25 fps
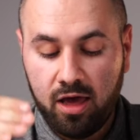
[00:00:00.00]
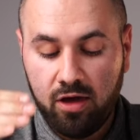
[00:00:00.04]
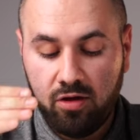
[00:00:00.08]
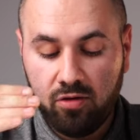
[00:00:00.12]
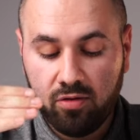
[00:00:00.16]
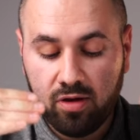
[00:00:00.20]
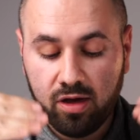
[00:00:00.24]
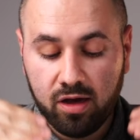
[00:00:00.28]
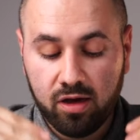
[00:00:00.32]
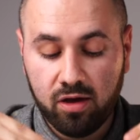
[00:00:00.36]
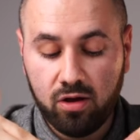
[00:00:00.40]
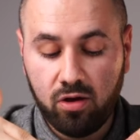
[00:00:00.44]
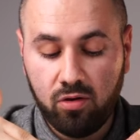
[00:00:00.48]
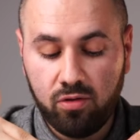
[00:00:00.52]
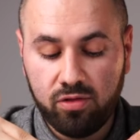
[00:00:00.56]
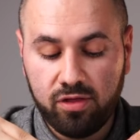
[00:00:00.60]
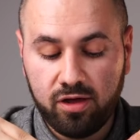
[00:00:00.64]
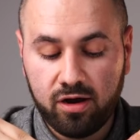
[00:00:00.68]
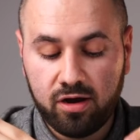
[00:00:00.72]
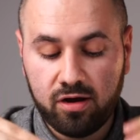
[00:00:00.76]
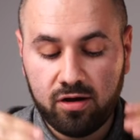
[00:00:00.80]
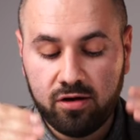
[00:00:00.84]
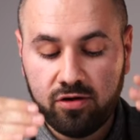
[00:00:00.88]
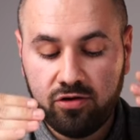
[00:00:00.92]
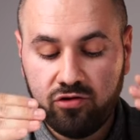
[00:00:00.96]
You can go
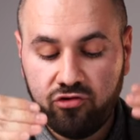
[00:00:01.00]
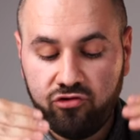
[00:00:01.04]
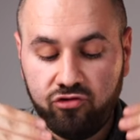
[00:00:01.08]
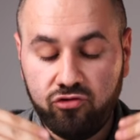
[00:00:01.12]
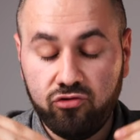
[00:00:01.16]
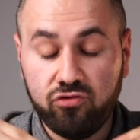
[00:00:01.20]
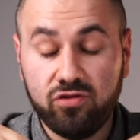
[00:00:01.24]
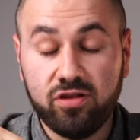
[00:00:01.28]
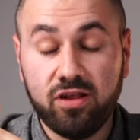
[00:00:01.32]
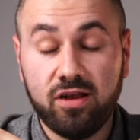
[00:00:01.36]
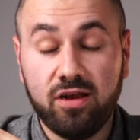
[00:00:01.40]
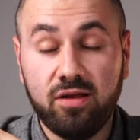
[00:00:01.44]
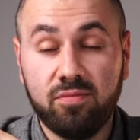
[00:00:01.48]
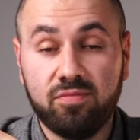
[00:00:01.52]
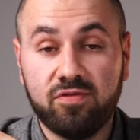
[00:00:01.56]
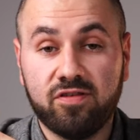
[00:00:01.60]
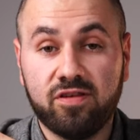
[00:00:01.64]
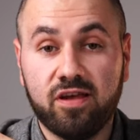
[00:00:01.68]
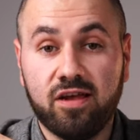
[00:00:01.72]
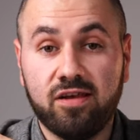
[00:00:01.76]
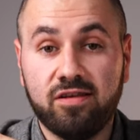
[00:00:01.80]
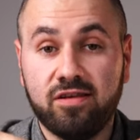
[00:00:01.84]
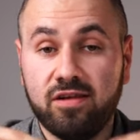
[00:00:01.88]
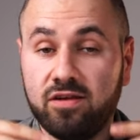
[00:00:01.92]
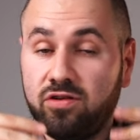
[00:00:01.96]
there, choose the nib
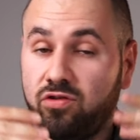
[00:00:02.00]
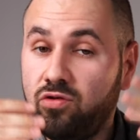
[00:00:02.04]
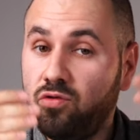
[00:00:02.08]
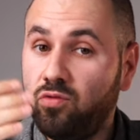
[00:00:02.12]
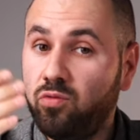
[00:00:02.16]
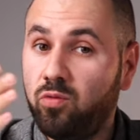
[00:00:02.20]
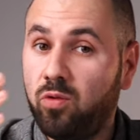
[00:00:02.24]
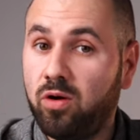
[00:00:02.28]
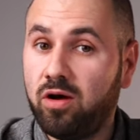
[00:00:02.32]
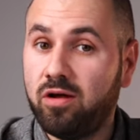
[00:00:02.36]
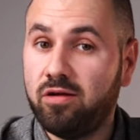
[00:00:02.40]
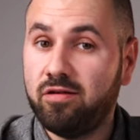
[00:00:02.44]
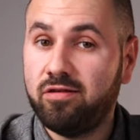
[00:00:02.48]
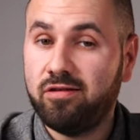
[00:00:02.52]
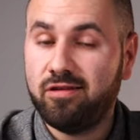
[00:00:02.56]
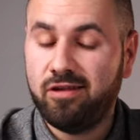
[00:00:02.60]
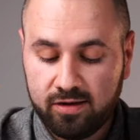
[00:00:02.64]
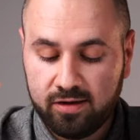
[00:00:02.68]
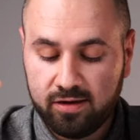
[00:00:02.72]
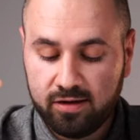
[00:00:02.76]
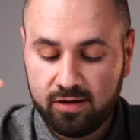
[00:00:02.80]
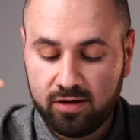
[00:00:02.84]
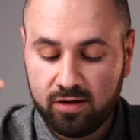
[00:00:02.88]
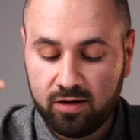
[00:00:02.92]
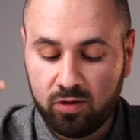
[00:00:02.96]
size that you want.
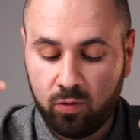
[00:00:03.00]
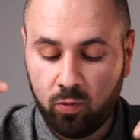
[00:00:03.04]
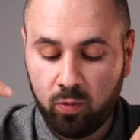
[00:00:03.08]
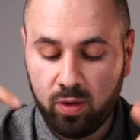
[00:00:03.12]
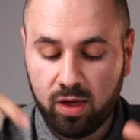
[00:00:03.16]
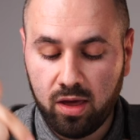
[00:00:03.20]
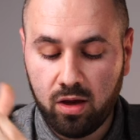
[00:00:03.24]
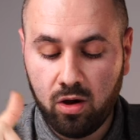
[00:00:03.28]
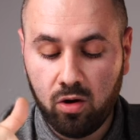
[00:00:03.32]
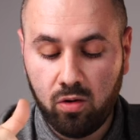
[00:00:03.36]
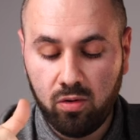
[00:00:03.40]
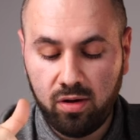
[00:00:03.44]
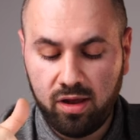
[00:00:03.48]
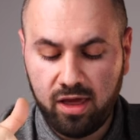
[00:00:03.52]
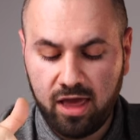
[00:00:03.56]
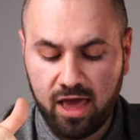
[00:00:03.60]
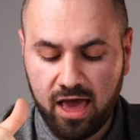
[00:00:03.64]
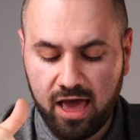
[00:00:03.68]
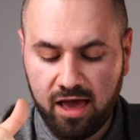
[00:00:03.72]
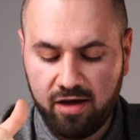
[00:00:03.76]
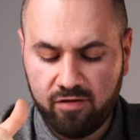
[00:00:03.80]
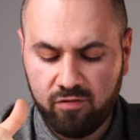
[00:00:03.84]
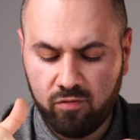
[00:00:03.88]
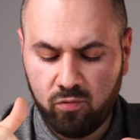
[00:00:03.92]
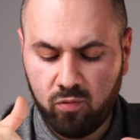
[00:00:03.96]
Uh, we only
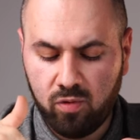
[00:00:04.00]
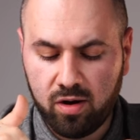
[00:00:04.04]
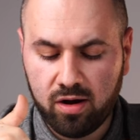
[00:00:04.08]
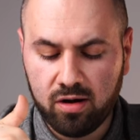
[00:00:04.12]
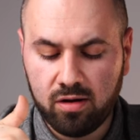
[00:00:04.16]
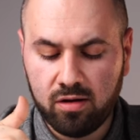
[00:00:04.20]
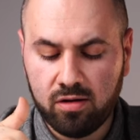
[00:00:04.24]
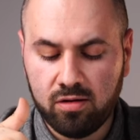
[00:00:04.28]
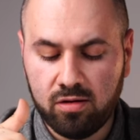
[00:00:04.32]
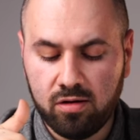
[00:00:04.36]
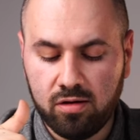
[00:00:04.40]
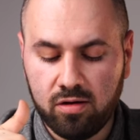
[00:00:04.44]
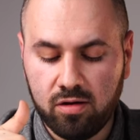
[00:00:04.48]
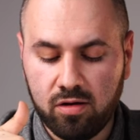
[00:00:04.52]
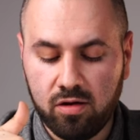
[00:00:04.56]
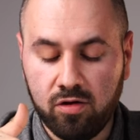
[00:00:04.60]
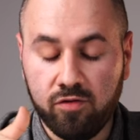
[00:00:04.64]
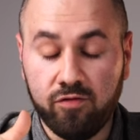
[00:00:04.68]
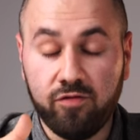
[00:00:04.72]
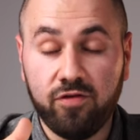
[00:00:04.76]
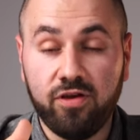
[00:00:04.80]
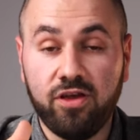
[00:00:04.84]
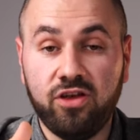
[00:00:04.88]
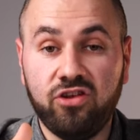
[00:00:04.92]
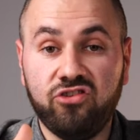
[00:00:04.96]
have one
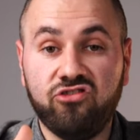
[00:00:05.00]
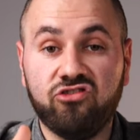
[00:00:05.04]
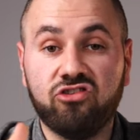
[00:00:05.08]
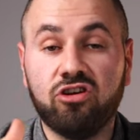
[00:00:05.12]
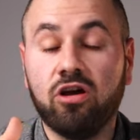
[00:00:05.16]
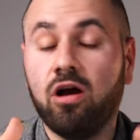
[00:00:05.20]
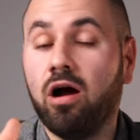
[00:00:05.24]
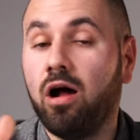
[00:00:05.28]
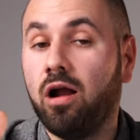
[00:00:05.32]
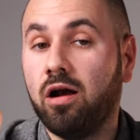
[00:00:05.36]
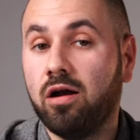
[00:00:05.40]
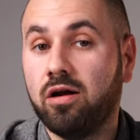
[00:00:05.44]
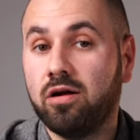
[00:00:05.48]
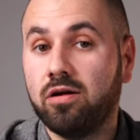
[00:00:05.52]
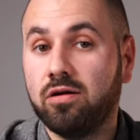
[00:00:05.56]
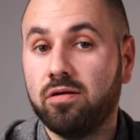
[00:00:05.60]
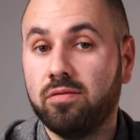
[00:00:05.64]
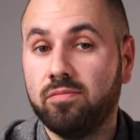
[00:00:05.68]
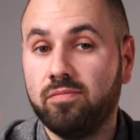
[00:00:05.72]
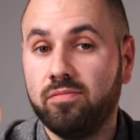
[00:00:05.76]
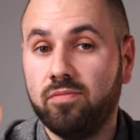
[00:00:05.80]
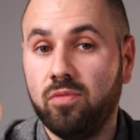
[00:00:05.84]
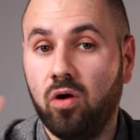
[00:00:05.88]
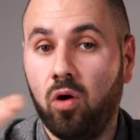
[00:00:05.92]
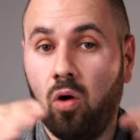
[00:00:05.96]
of each color
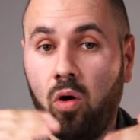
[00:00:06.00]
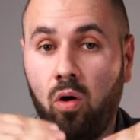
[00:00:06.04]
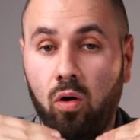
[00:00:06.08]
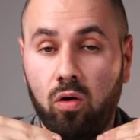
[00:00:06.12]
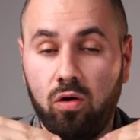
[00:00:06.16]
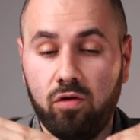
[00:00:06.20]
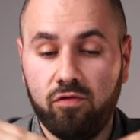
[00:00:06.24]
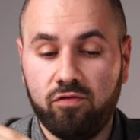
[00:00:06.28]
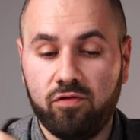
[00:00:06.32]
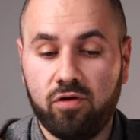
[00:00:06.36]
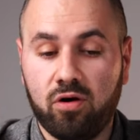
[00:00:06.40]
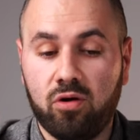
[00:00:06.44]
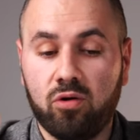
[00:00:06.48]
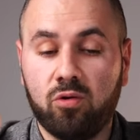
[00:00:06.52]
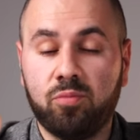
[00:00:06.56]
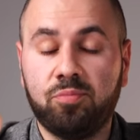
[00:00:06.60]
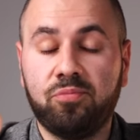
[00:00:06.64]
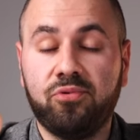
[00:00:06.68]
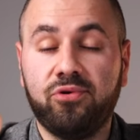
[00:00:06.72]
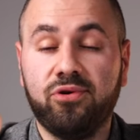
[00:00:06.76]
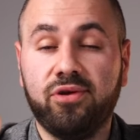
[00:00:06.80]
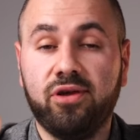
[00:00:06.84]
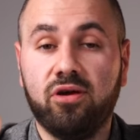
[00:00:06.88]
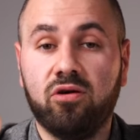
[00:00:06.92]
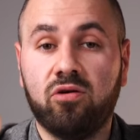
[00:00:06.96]
all of our
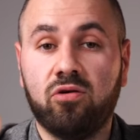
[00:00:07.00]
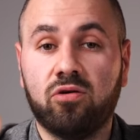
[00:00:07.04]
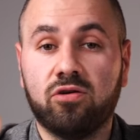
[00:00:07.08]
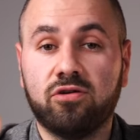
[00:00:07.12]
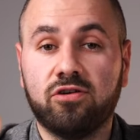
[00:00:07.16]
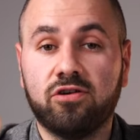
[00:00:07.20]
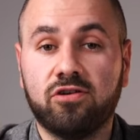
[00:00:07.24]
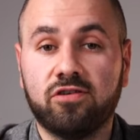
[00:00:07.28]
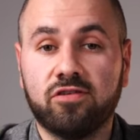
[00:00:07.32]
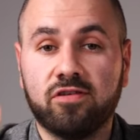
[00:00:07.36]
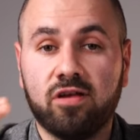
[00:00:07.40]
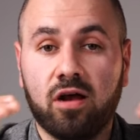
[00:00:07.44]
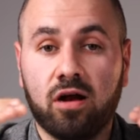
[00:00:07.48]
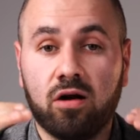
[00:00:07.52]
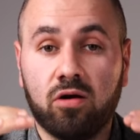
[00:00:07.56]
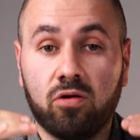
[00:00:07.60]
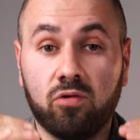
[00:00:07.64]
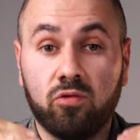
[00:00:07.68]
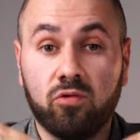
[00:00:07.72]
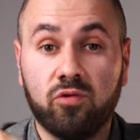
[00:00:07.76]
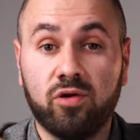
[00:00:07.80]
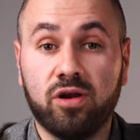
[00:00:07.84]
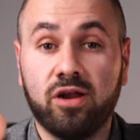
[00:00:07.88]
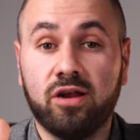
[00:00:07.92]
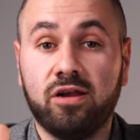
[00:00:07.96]
pre-orders are
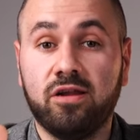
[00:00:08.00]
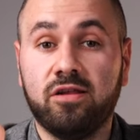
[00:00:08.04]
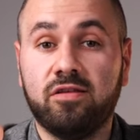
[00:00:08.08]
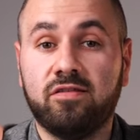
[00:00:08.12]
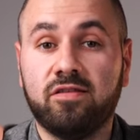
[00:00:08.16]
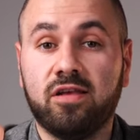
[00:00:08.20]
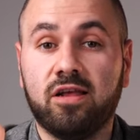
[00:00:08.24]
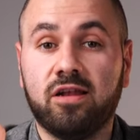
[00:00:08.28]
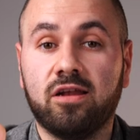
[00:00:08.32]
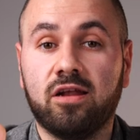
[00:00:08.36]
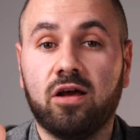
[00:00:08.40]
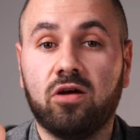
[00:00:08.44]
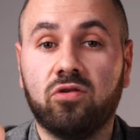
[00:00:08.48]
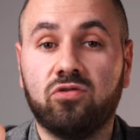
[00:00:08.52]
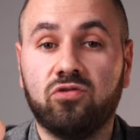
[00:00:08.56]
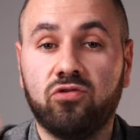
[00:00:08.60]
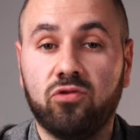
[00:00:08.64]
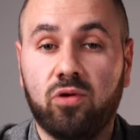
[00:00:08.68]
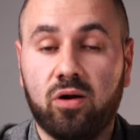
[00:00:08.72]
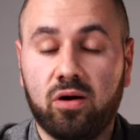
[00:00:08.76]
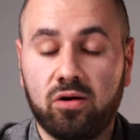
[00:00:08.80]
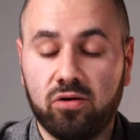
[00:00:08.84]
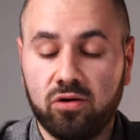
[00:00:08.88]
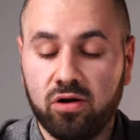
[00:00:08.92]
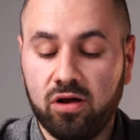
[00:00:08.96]
already sent out to
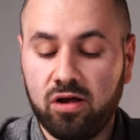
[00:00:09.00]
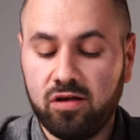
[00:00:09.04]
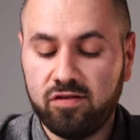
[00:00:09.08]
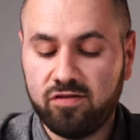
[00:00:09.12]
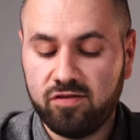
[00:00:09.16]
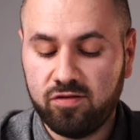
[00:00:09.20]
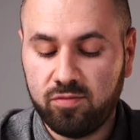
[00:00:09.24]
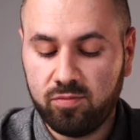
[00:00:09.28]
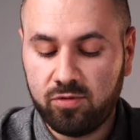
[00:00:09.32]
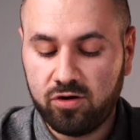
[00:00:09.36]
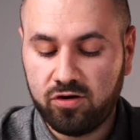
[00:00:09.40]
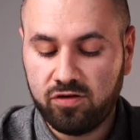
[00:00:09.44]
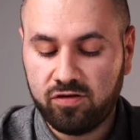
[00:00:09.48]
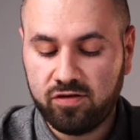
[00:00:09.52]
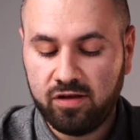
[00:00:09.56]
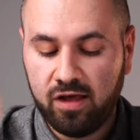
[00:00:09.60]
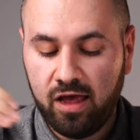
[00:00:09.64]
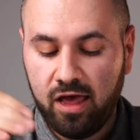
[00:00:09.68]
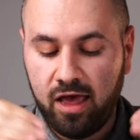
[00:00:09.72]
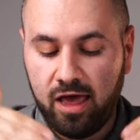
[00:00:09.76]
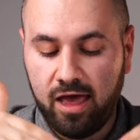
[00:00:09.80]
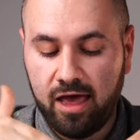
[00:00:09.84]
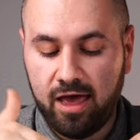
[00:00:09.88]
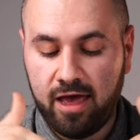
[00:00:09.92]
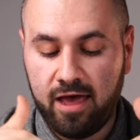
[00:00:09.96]
our customers
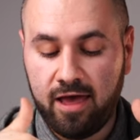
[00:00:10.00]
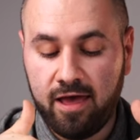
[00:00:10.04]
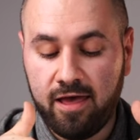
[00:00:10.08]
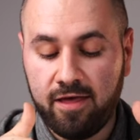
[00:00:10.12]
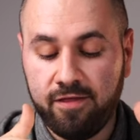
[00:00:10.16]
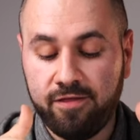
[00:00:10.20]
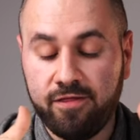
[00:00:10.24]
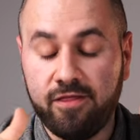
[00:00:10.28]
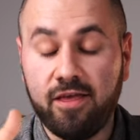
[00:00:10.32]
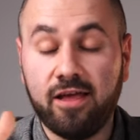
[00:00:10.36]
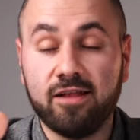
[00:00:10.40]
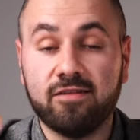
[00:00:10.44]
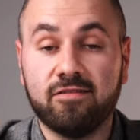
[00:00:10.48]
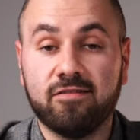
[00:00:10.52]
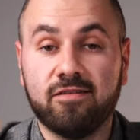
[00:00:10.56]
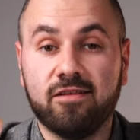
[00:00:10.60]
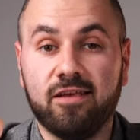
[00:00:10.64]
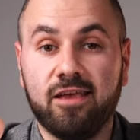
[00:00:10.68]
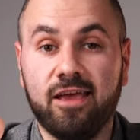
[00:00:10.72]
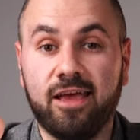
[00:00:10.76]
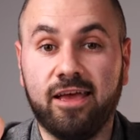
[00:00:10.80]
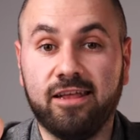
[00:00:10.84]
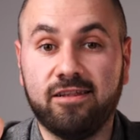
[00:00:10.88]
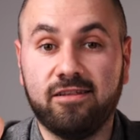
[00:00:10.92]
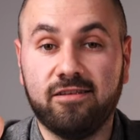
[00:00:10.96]
and that's
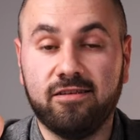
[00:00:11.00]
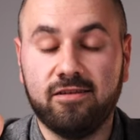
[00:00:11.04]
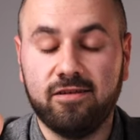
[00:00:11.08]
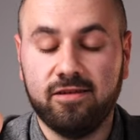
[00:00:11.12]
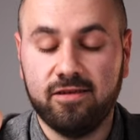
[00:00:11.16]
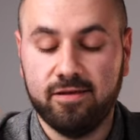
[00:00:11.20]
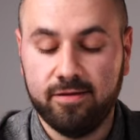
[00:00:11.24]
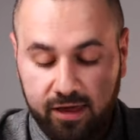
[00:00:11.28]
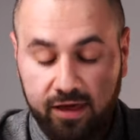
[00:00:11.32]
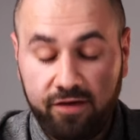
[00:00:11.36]
it.